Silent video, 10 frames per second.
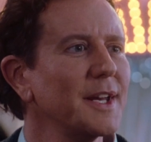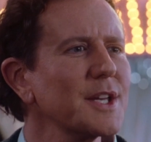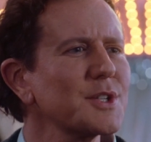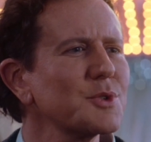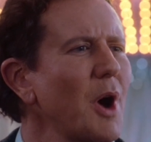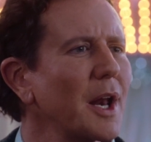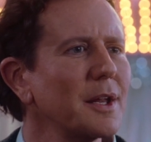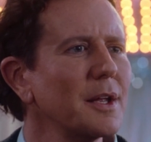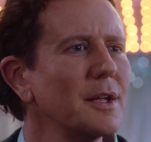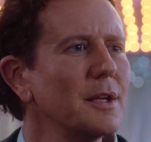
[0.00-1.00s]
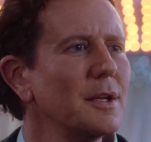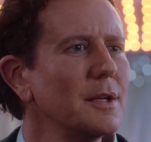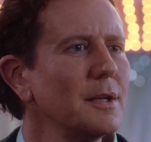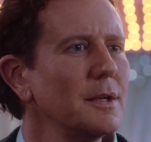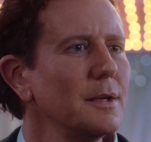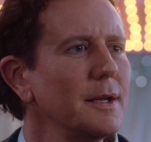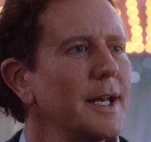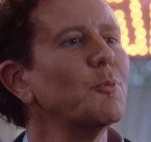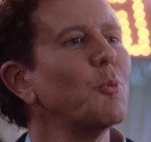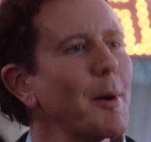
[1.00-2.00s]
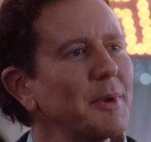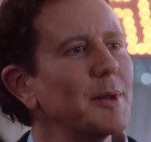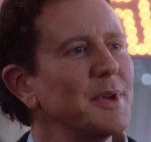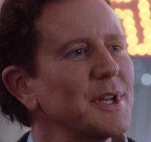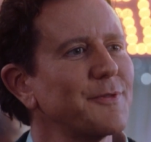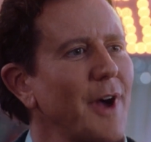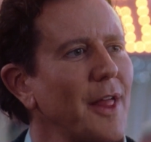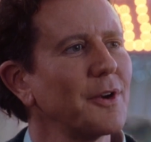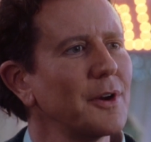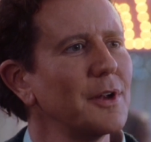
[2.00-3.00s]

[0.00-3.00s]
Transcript: me, and guess what? He didn't want me to be his father.